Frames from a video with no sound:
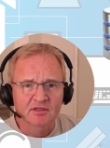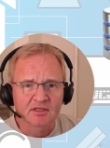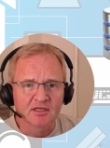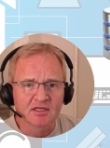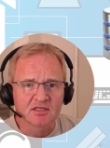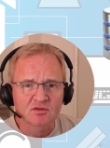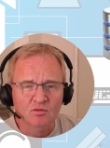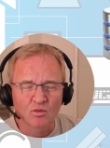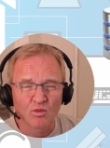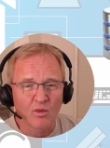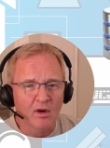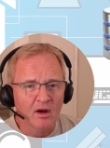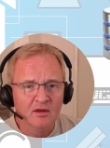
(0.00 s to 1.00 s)
is
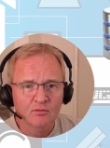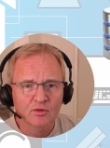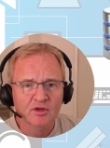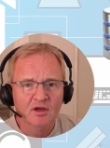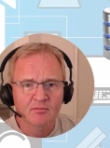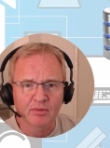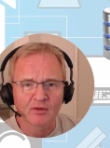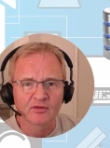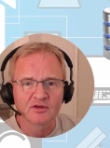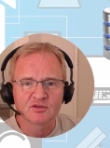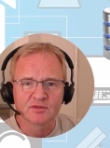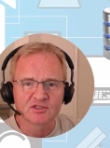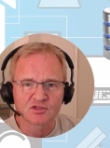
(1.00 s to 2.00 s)
why would I bother
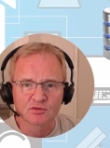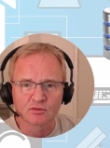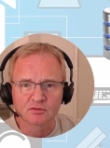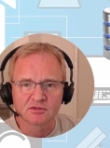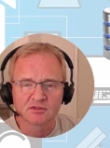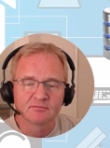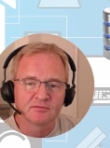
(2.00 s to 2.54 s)
to install